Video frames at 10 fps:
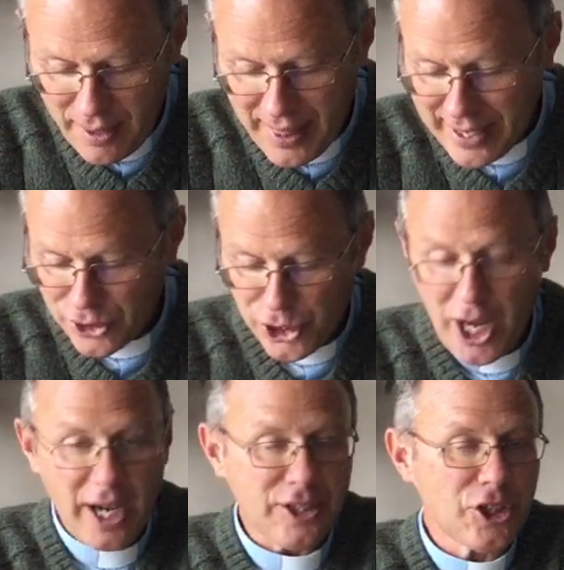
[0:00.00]
That
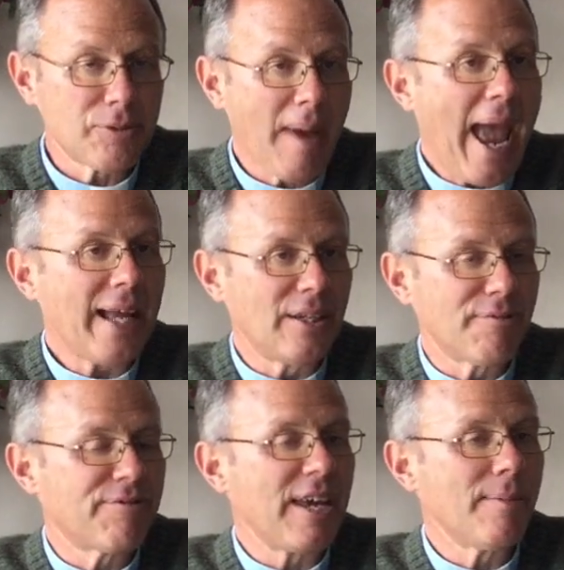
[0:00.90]
church, male and
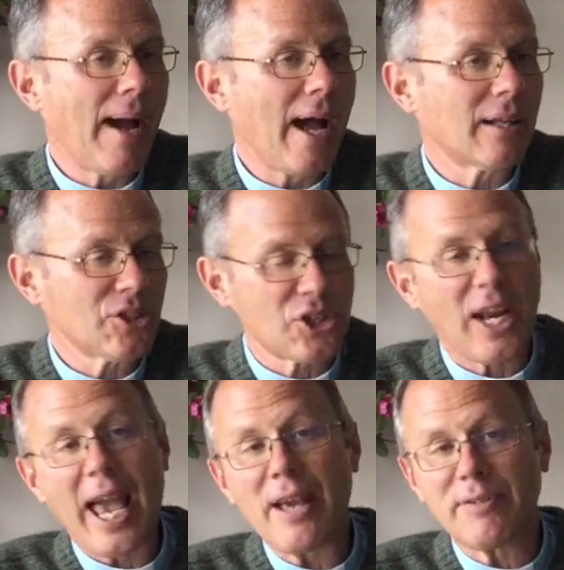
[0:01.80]
female,
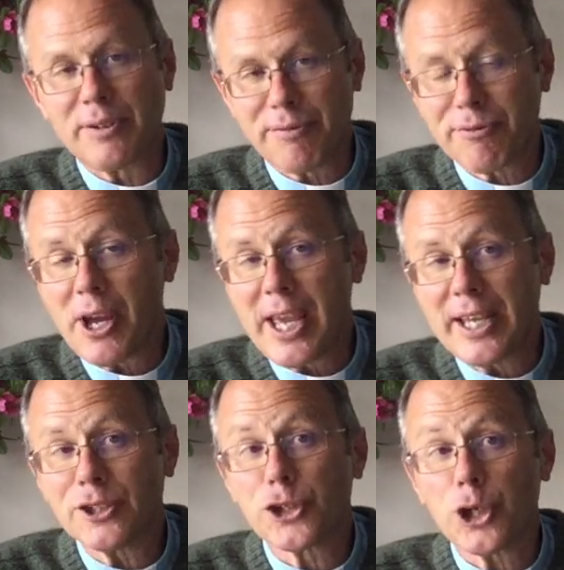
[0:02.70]
slave and
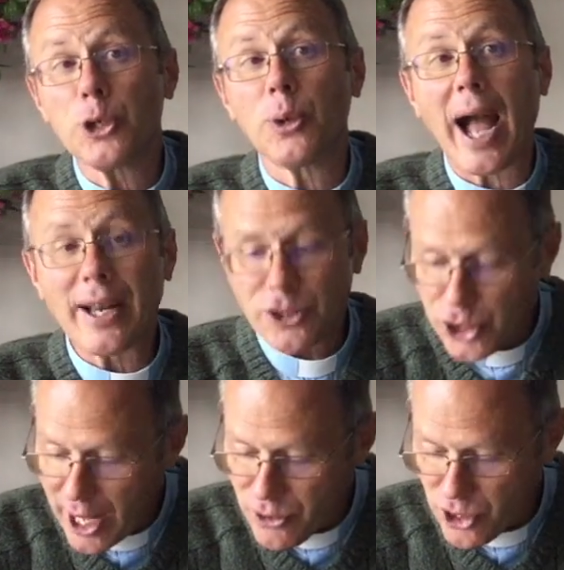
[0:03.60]
free, Jew and
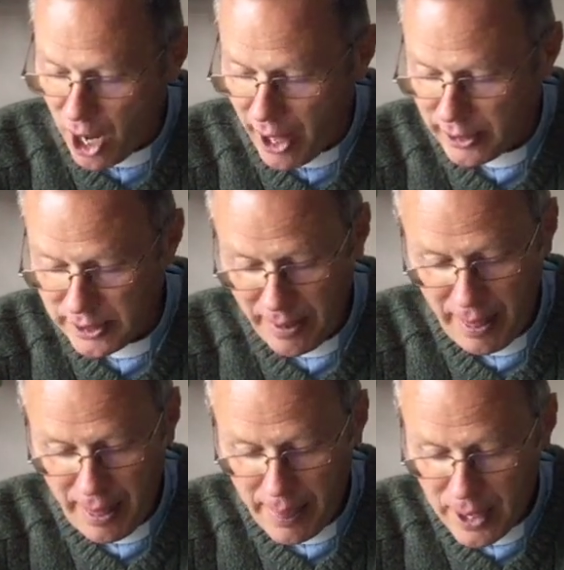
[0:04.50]
Gentile,
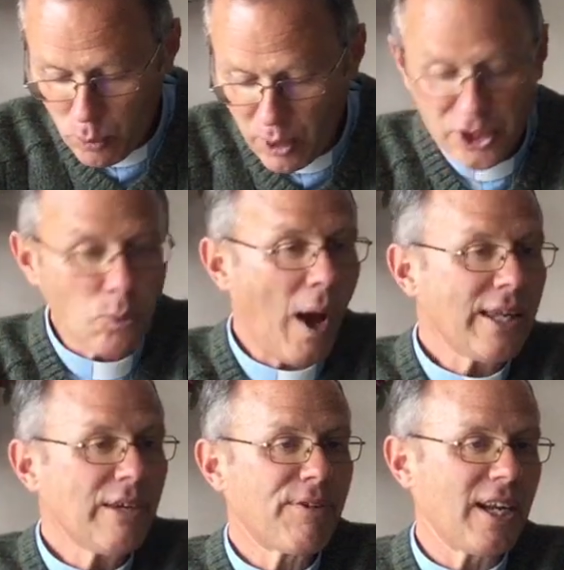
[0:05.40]
was a
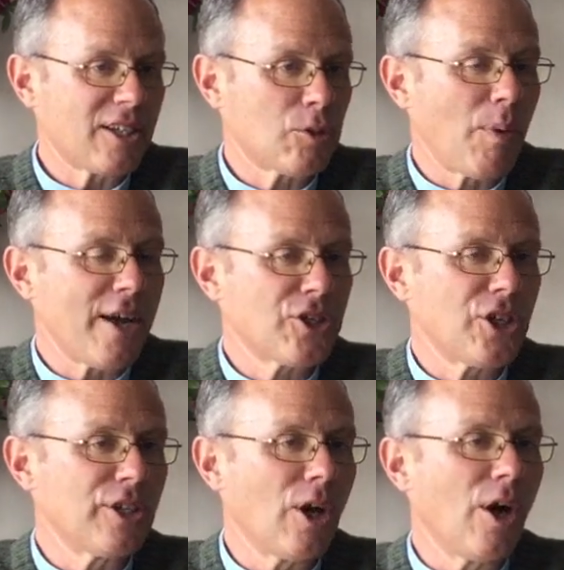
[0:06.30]
wonderful
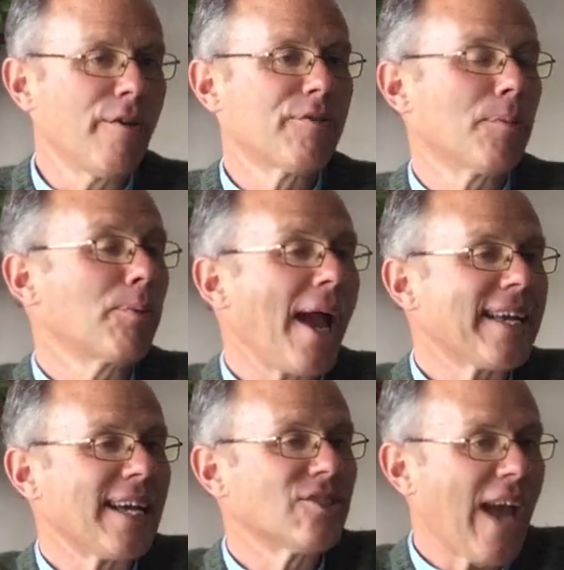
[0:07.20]
expression of the
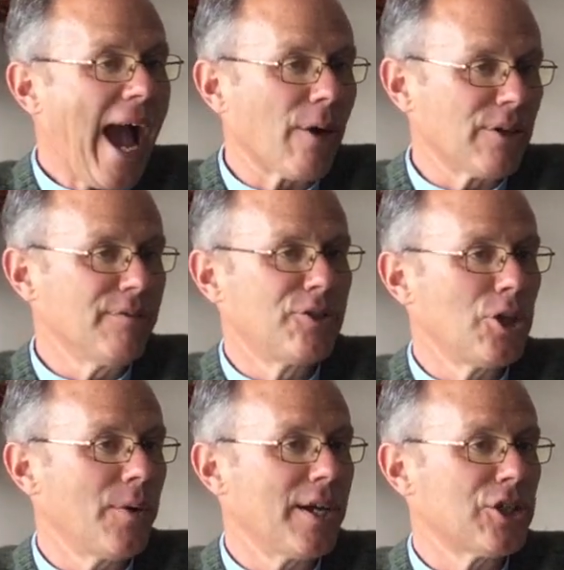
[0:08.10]
breaking down of
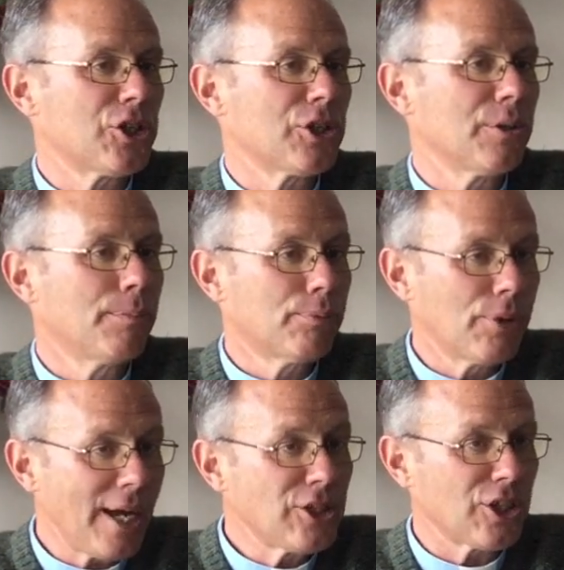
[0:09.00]
Jewish
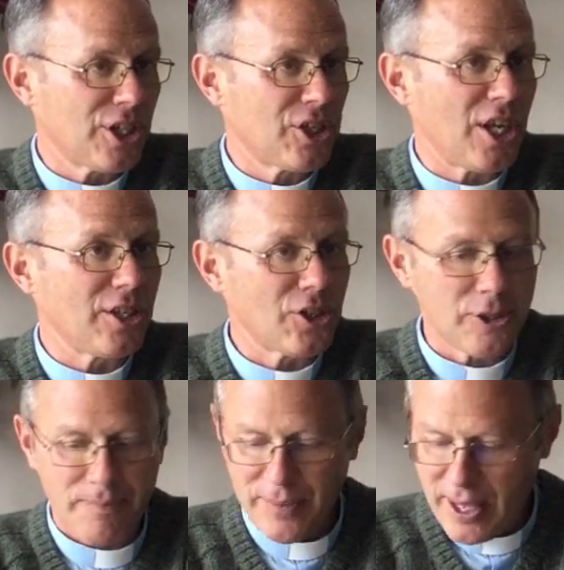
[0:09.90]

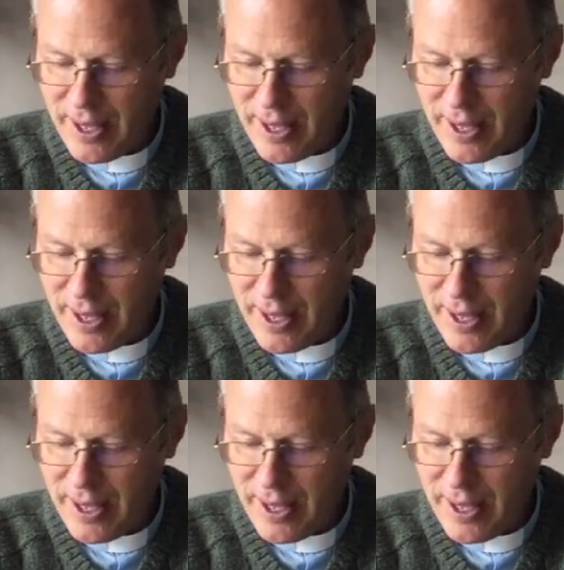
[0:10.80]
prejudices.